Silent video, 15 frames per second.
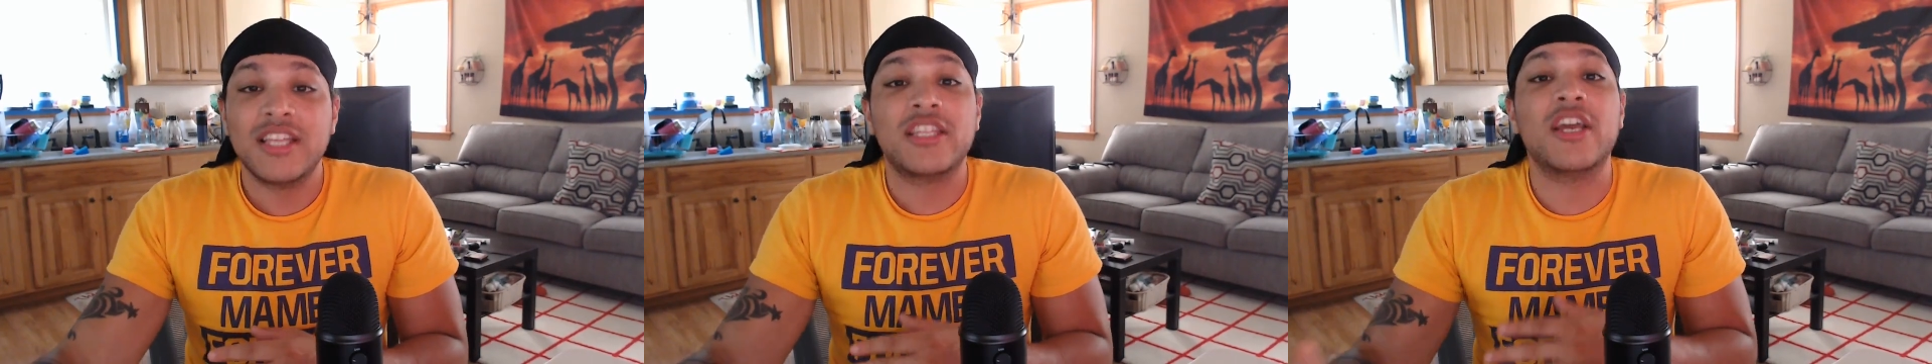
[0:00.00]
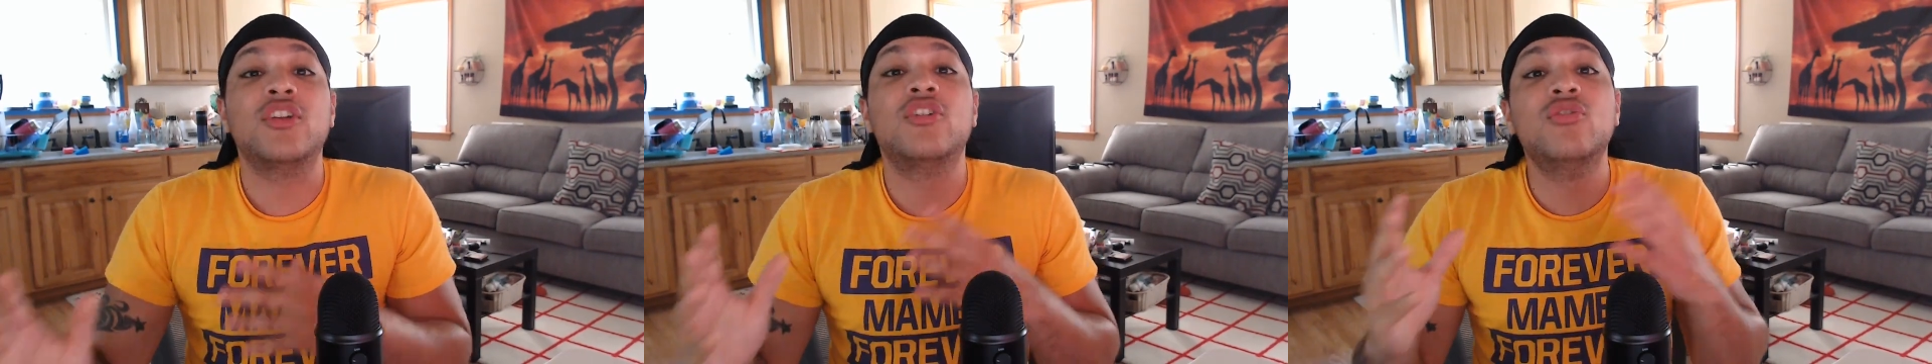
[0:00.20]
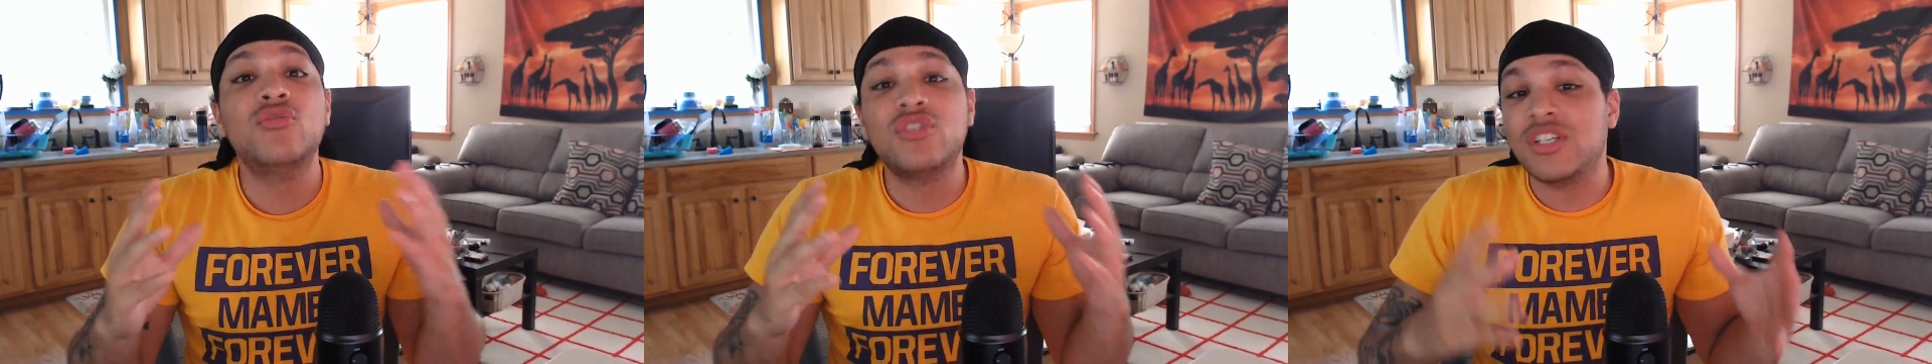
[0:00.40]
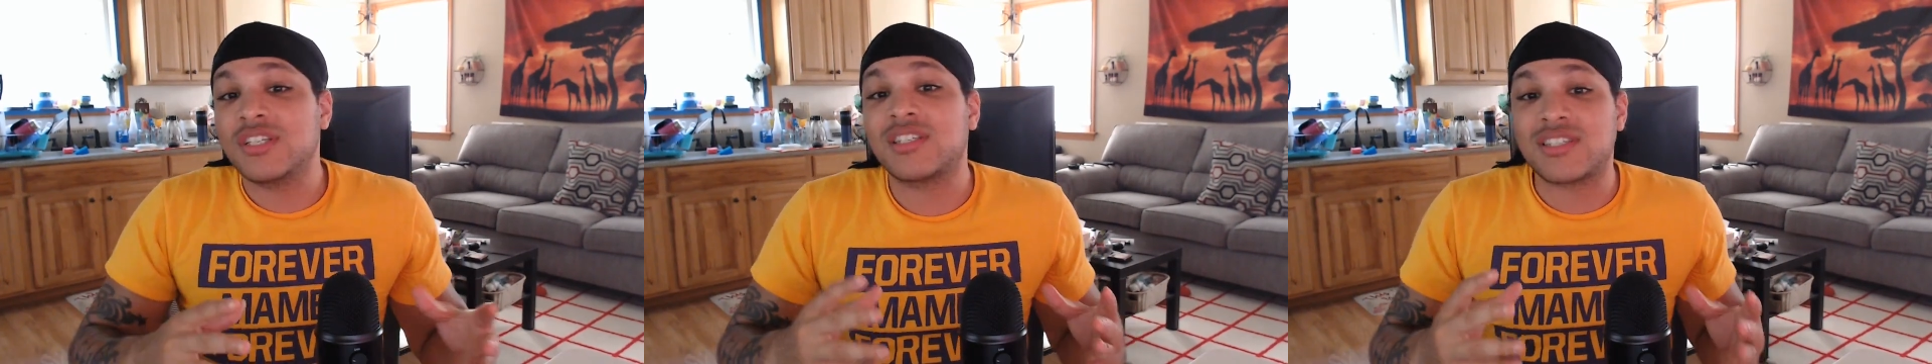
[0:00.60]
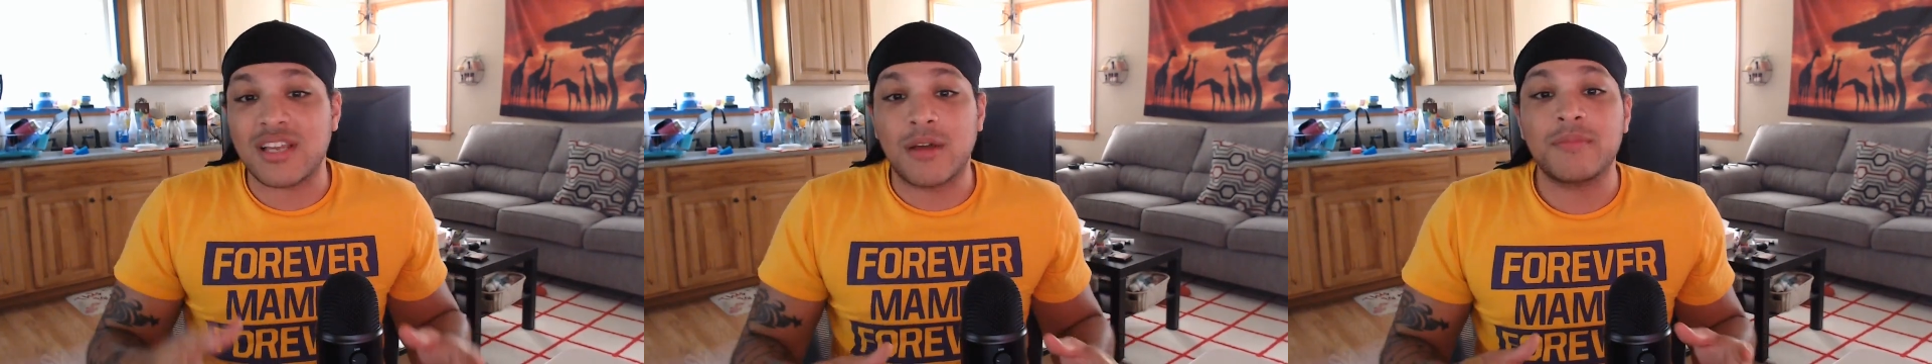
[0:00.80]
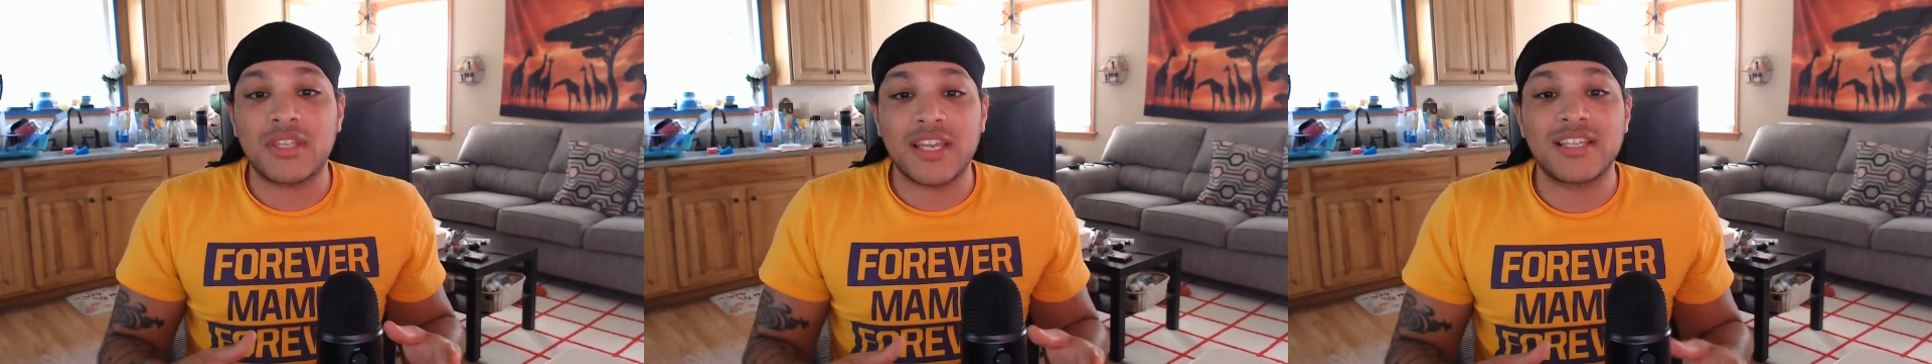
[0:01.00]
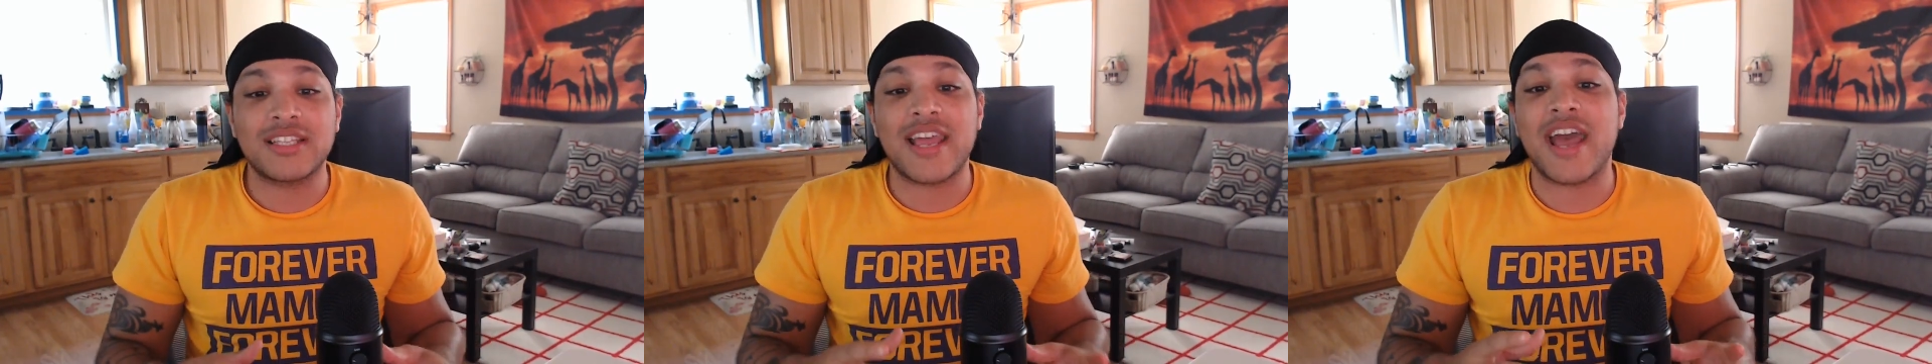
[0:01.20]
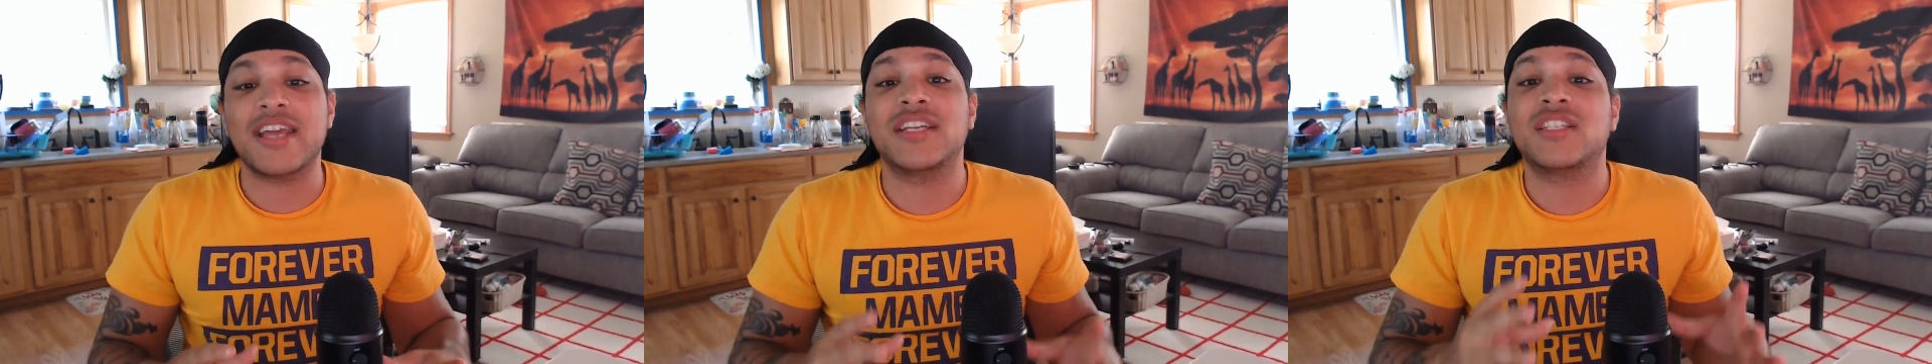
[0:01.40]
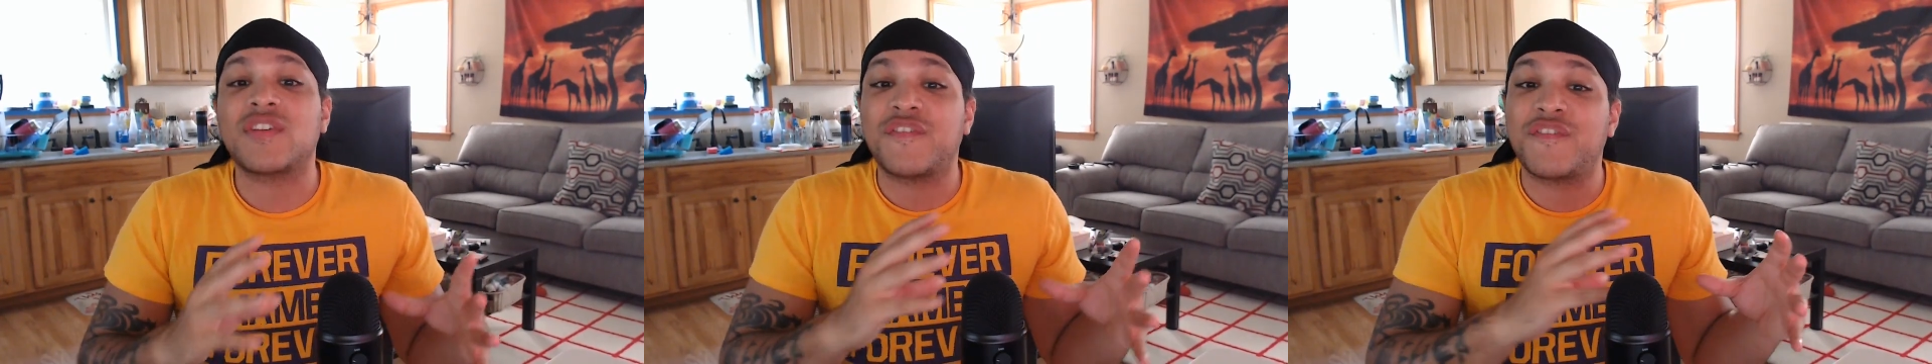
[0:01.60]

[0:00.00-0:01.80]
They're using something that is